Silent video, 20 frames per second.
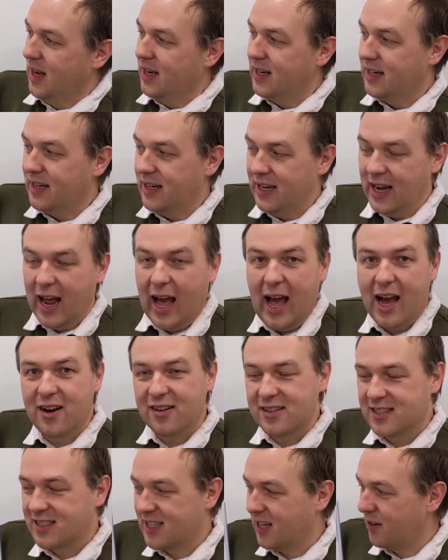
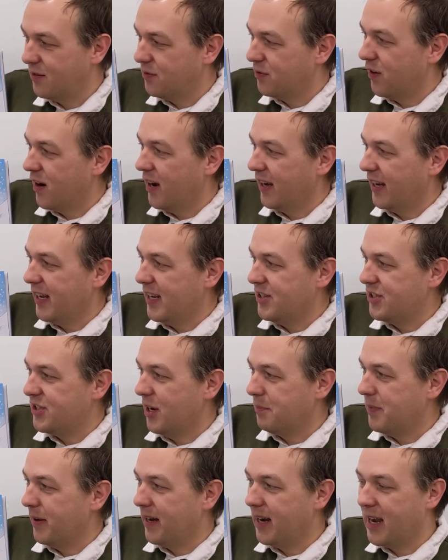Now, said Froggy,
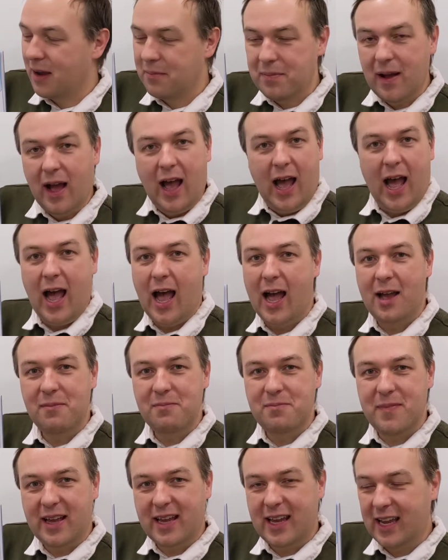jumping up,
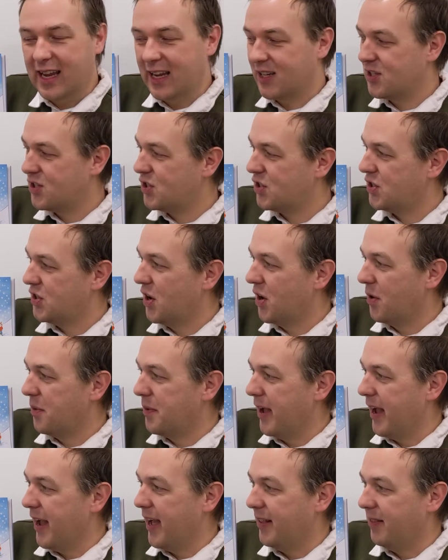I'm making a
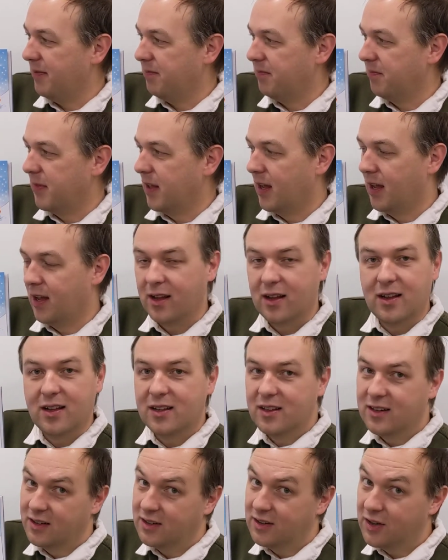snowman.
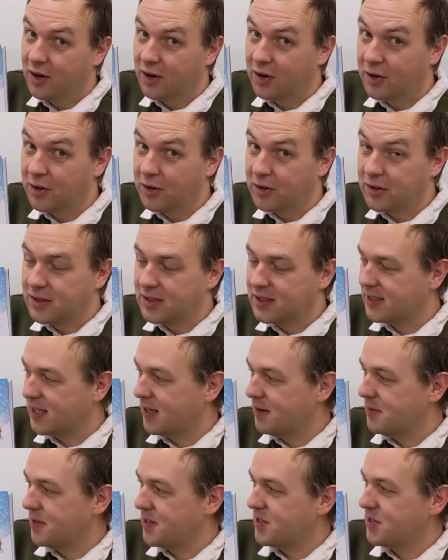No,
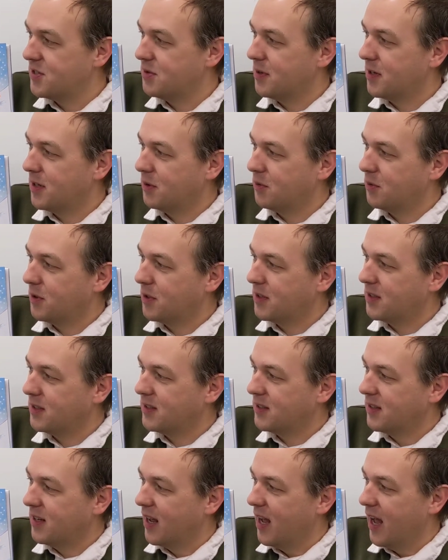said Mr. Mugwort.
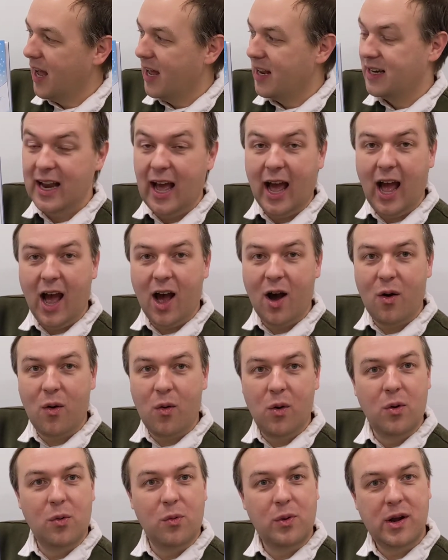
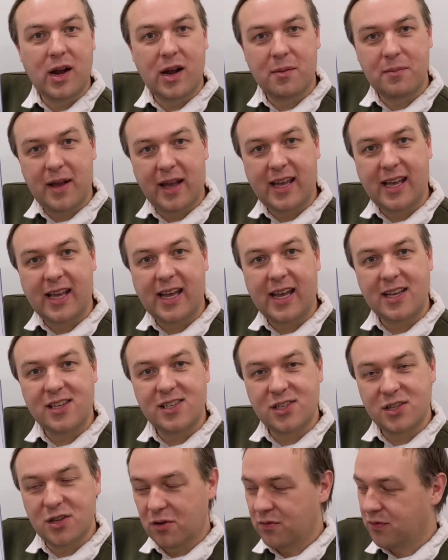Now we are making a
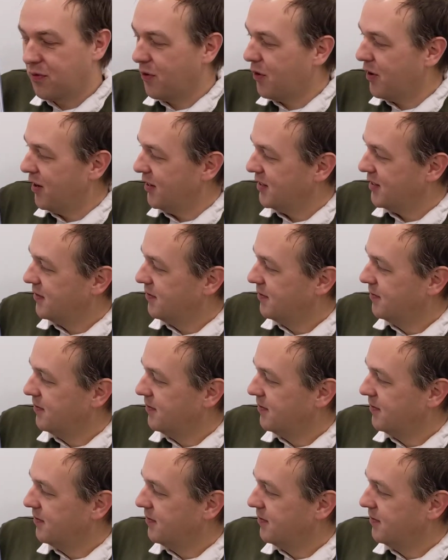snow fort.